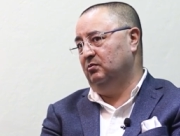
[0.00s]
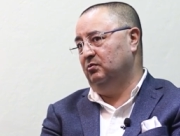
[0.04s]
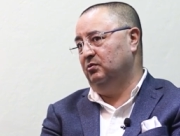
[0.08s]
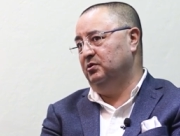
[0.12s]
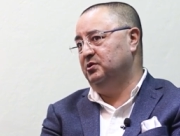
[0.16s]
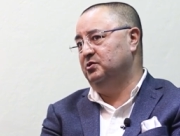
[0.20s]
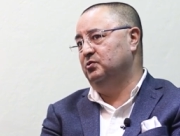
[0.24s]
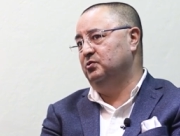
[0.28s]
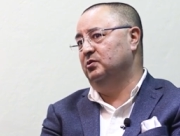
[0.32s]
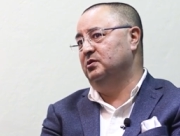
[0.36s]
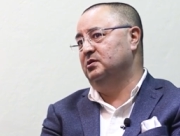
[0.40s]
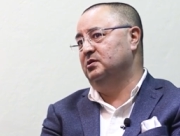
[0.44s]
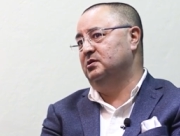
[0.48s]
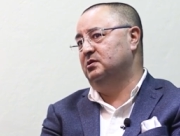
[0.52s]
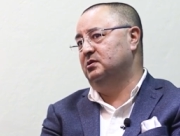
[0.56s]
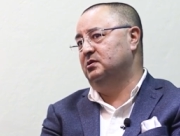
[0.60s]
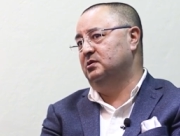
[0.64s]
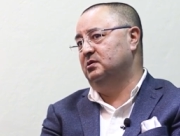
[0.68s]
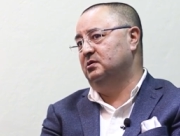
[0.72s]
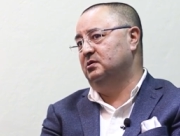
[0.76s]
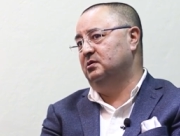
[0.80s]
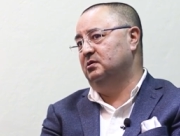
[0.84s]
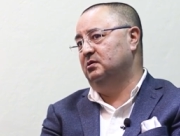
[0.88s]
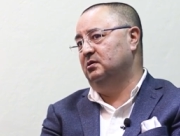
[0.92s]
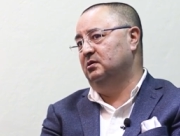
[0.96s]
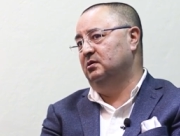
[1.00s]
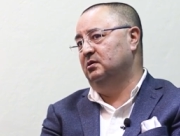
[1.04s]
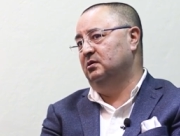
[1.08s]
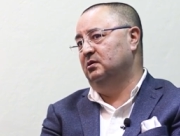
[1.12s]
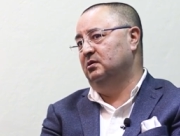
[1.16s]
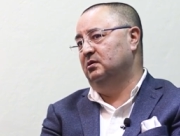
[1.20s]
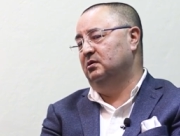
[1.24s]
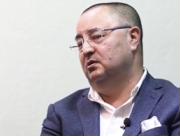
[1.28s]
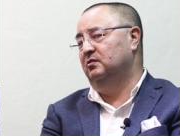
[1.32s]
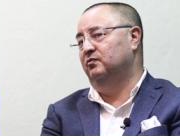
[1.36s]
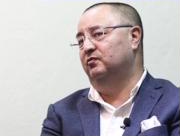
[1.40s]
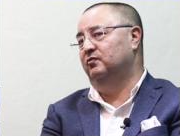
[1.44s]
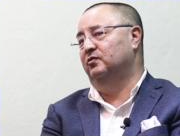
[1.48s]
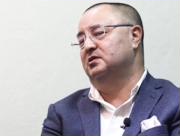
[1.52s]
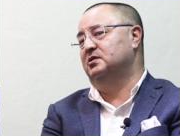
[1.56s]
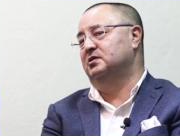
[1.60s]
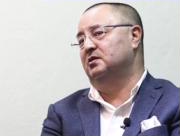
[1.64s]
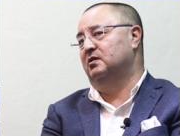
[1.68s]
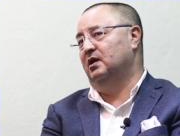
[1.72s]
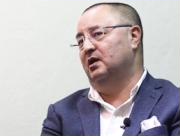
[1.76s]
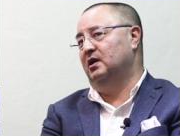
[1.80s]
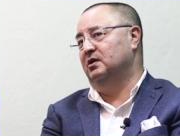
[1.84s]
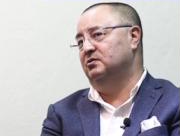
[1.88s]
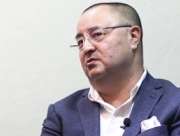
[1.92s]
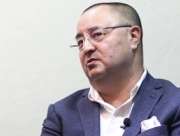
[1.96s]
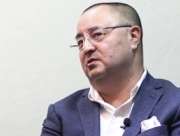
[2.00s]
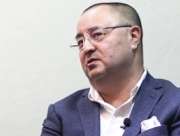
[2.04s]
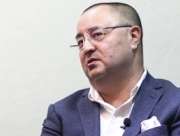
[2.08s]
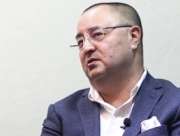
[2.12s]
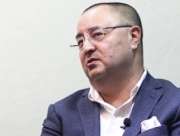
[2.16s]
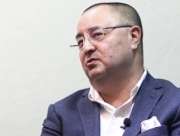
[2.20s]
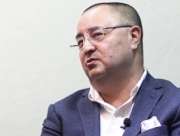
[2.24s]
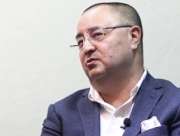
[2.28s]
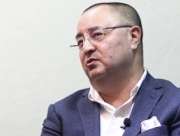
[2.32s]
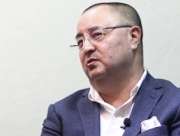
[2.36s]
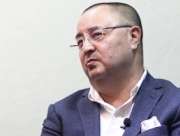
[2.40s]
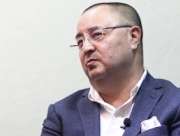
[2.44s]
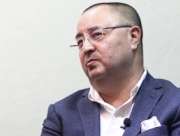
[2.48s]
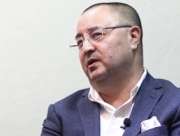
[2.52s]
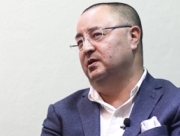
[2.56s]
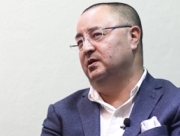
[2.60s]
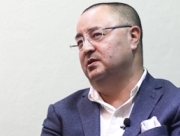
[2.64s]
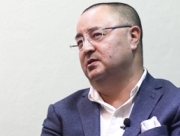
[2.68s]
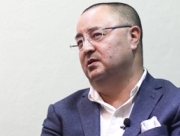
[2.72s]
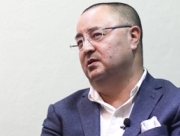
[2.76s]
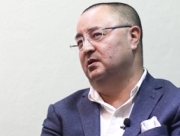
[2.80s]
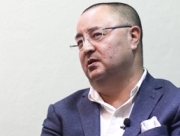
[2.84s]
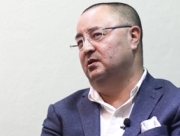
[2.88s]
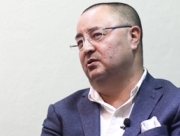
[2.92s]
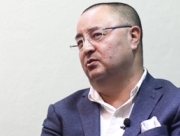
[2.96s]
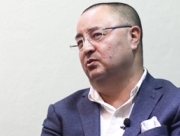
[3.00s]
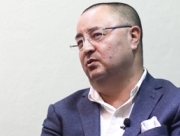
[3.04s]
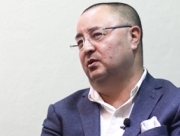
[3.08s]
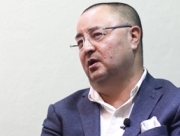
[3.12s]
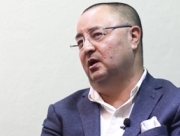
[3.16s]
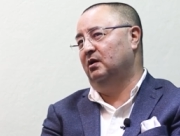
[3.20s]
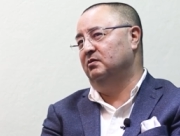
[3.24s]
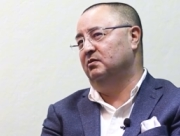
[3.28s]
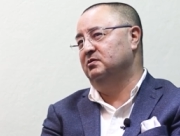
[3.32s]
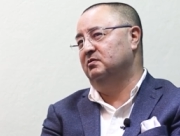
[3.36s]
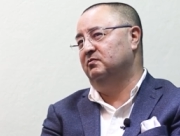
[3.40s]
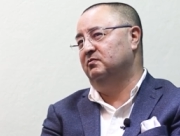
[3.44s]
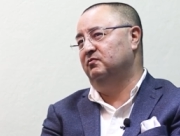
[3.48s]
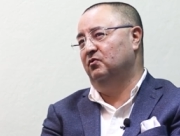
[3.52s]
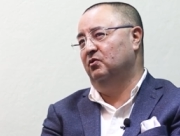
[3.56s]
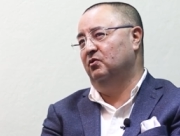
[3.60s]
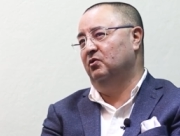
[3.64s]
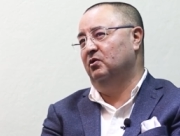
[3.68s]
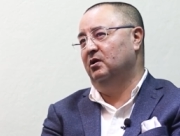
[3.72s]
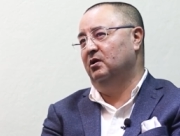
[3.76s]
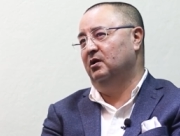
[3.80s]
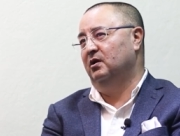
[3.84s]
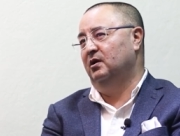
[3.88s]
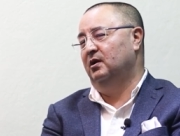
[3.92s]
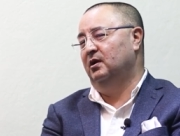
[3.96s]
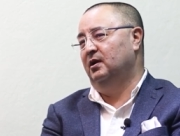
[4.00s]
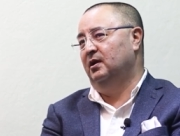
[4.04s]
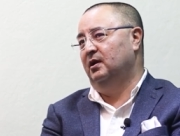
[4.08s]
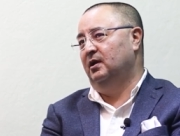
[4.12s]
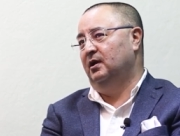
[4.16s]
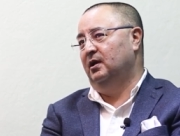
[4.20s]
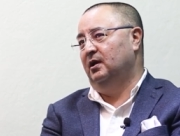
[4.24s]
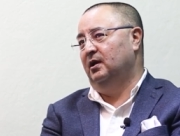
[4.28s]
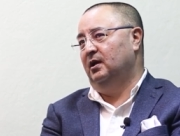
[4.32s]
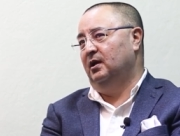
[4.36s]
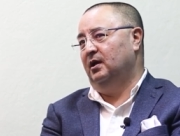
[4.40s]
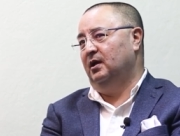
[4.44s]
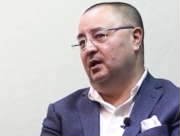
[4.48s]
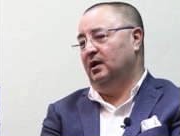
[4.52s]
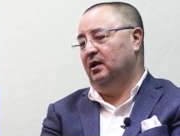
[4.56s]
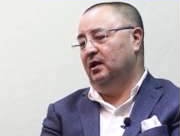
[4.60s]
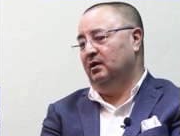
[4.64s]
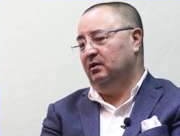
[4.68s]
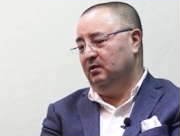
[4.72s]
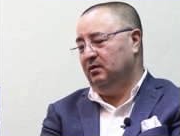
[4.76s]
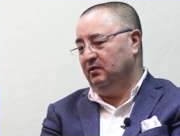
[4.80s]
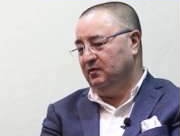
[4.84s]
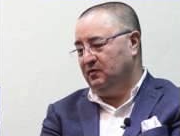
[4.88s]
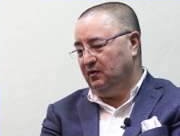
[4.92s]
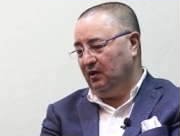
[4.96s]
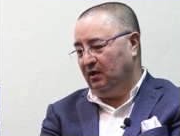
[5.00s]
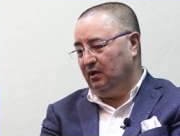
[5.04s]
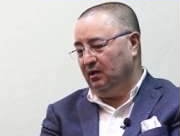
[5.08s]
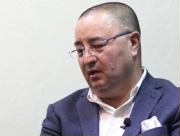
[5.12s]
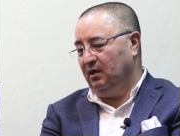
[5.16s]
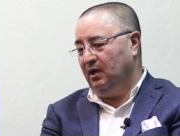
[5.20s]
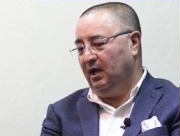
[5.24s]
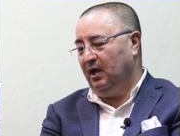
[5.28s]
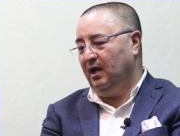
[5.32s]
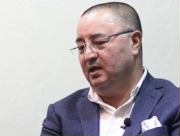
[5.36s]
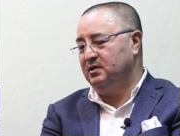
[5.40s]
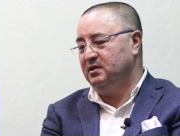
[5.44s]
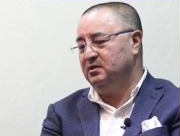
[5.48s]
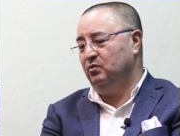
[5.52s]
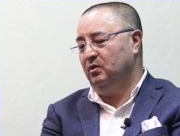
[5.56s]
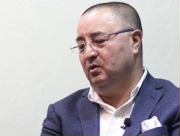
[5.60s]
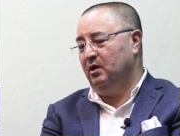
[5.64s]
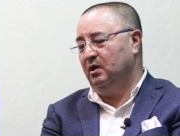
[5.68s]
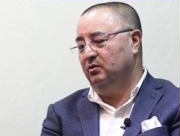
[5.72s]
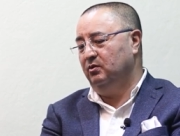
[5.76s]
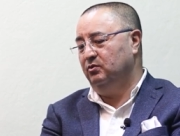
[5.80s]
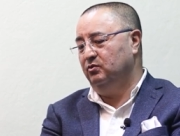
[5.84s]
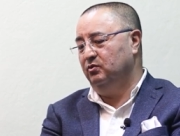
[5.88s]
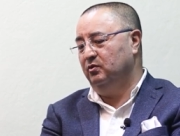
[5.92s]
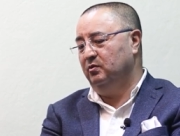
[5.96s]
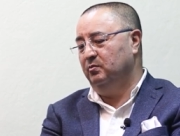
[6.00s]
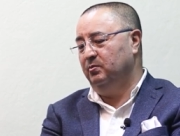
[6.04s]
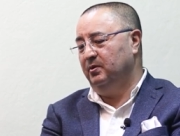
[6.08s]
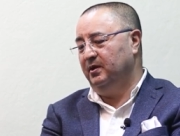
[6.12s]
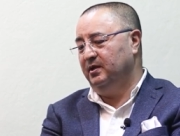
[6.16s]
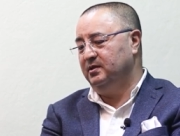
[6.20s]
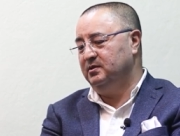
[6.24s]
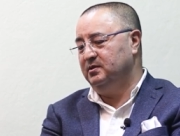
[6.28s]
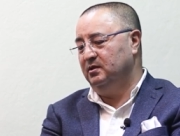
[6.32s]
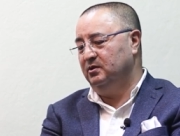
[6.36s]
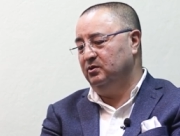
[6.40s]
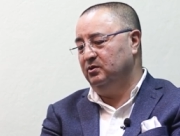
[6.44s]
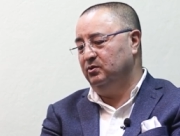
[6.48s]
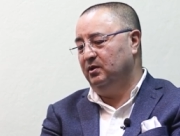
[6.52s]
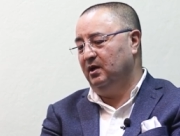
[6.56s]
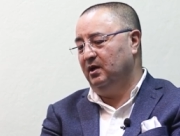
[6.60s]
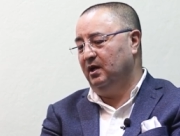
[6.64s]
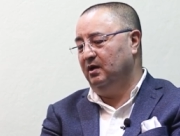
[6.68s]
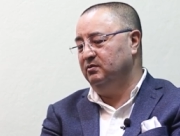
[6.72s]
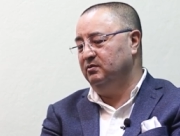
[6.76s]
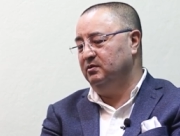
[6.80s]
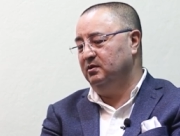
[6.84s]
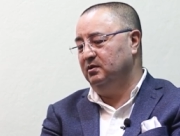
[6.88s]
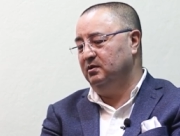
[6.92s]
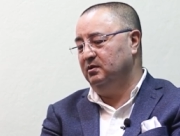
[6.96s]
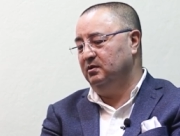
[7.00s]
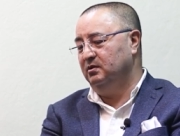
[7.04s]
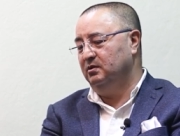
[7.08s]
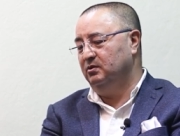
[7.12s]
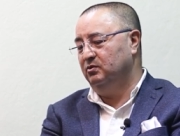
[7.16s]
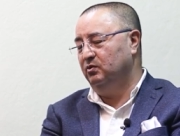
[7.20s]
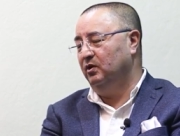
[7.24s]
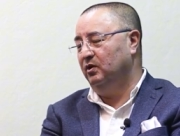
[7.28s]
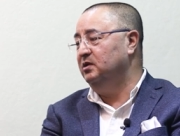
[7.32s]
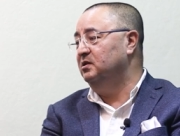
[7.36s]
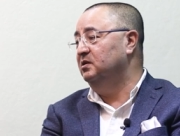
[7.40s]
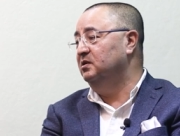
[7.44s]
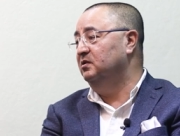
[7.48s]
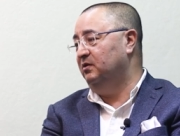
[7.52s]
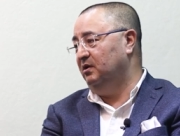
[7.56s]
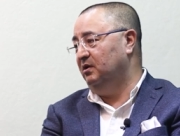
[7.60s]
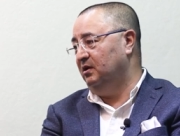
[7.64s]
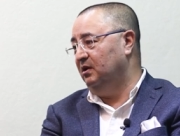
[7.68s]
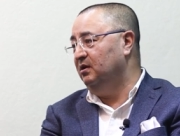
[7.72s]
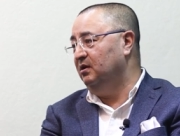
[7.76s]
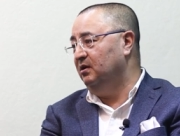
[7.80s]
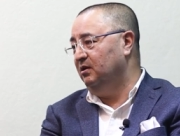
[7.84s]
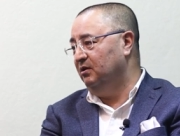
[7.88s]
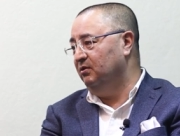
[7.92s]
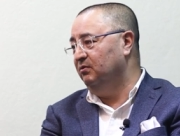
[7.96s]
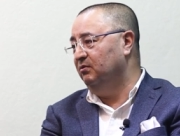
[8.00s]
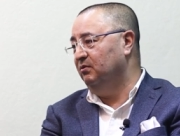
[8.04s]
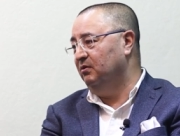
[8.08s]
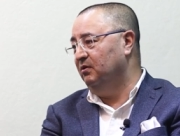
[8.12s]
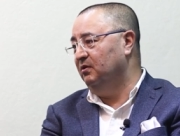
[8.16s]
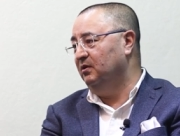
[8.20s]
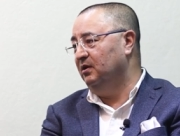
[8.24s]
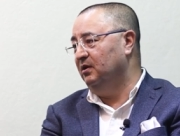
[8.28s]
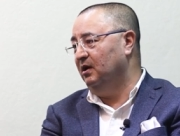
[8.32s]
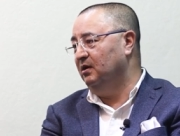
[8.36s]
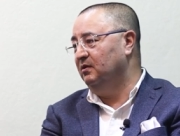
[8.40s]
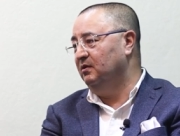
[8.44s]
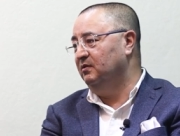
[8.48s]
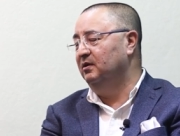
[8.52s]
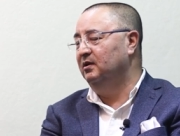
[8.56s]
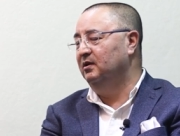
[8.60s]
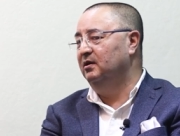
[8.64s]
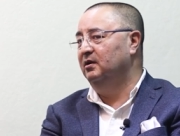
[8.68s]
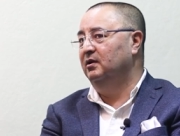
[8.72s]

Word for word: which was the first graduation took place in 2004 and the last one took place in 2023. You know that.